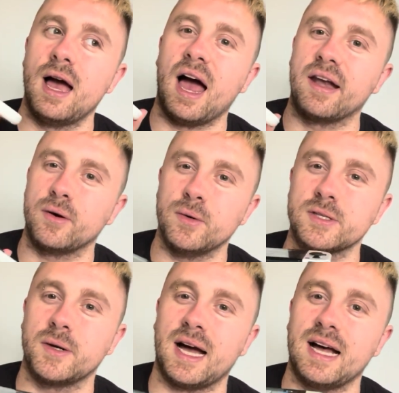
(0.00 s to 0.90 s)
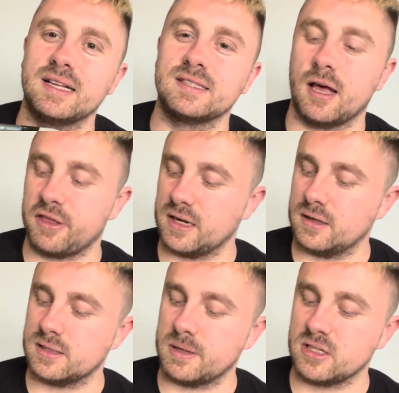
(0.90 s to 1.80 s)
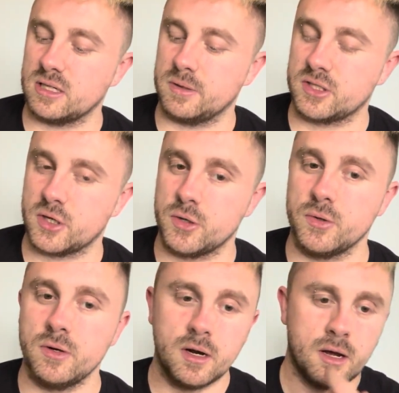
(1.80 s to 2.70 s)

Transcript: And it also has, I think, especially number 2,